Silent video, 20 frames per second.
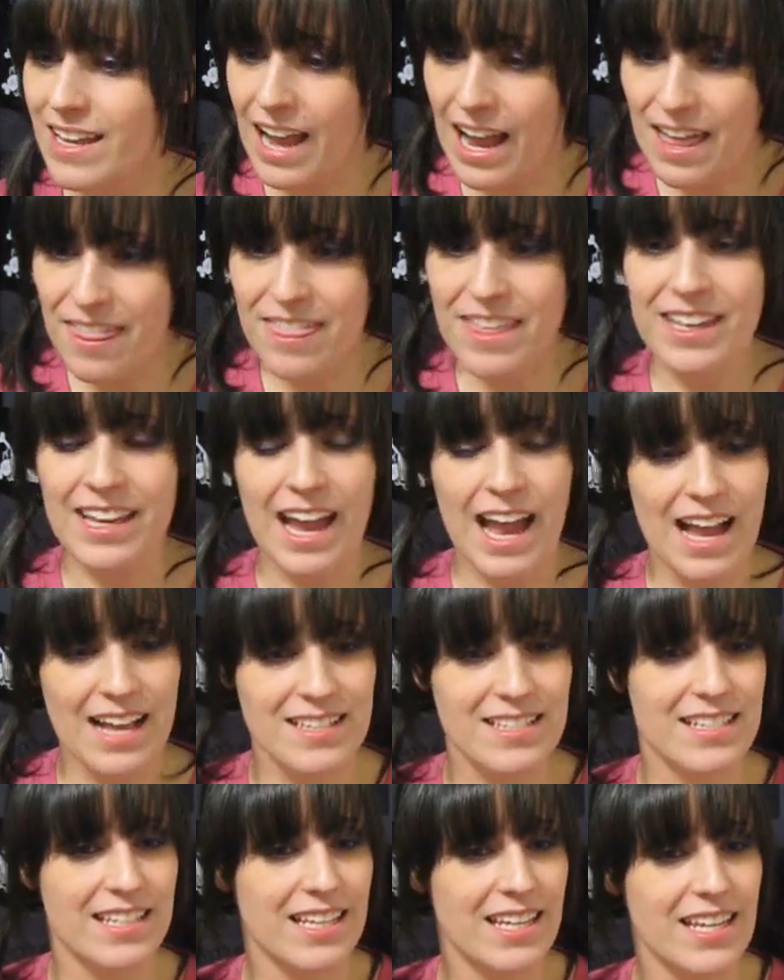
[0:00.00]
I think
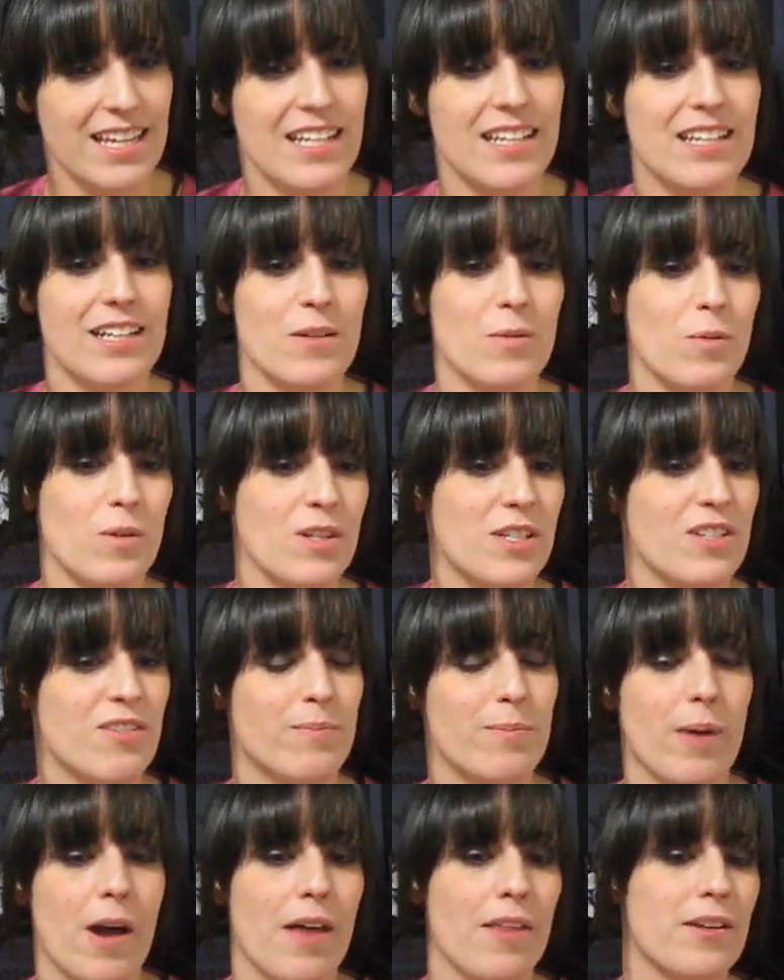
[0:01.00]
as a kid it wouldn't
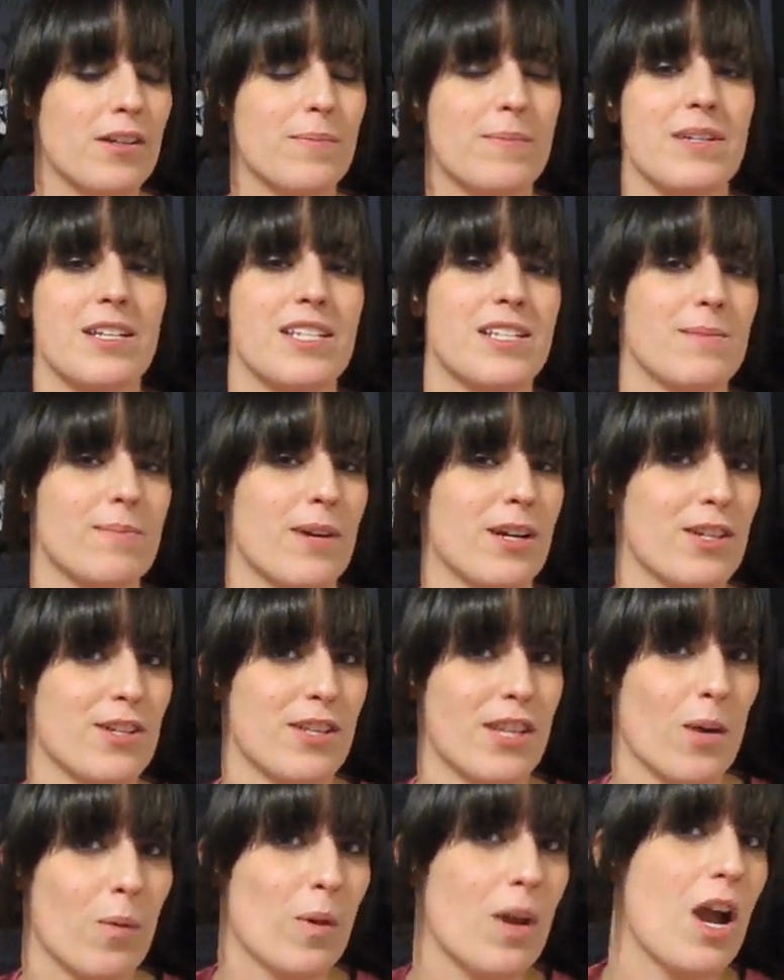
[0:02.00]
have bothered me as
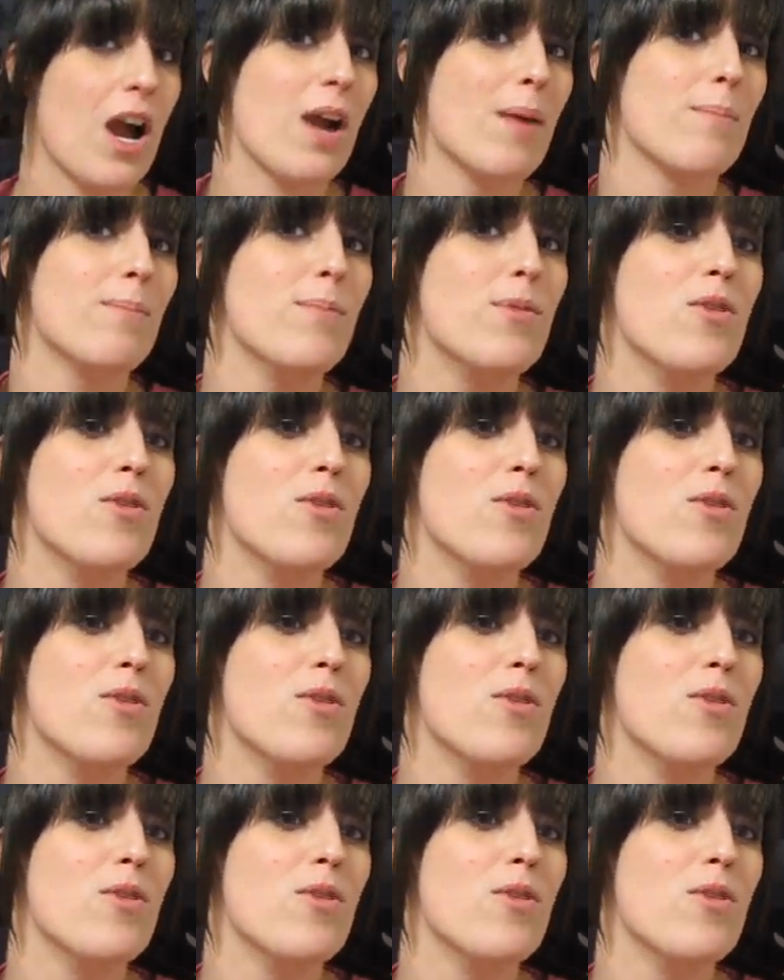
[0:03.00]
much that we are